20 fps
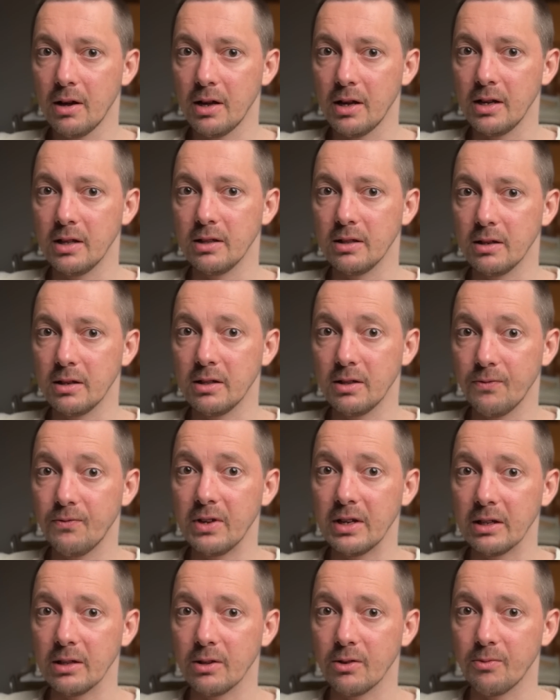in the
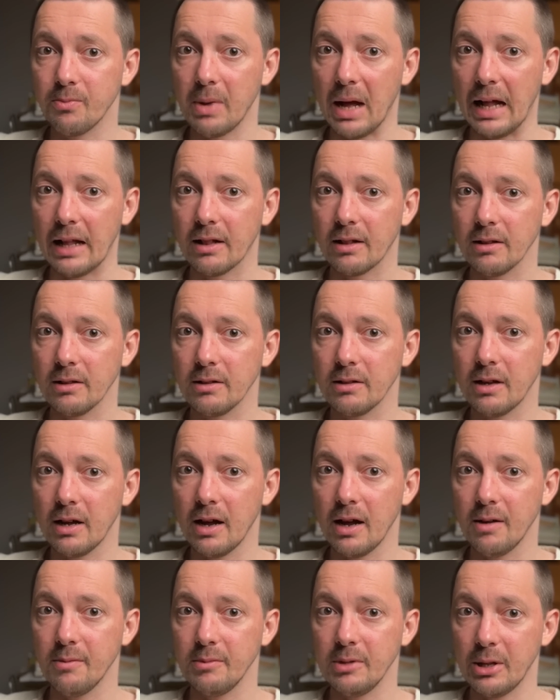field of battle.
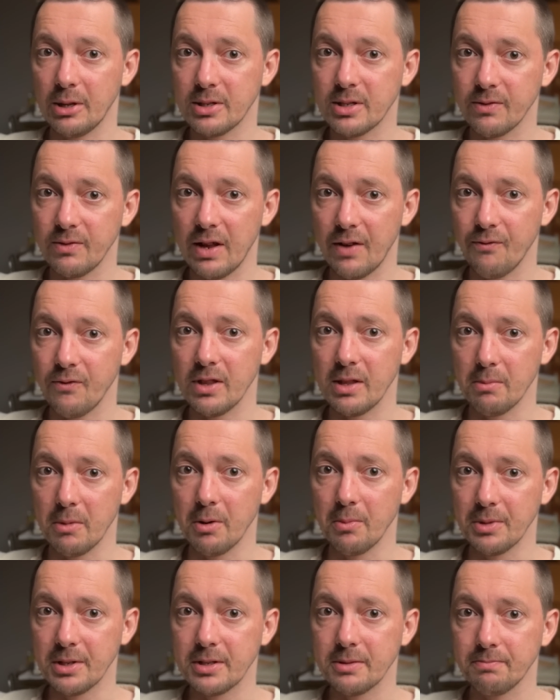Lots of love for the
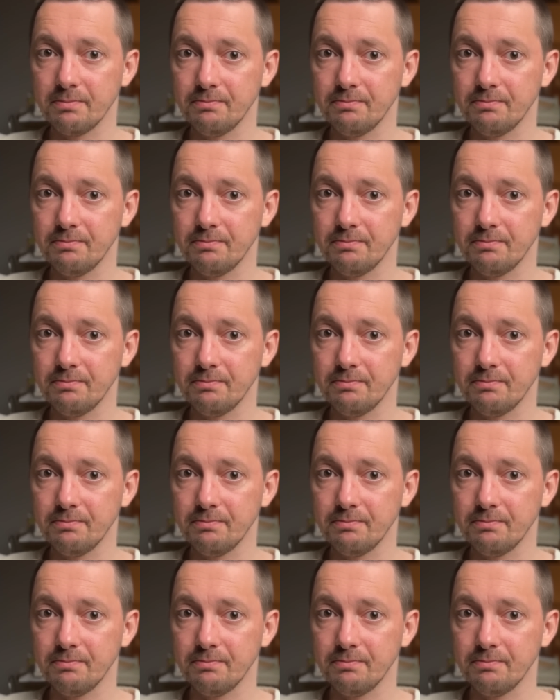moment.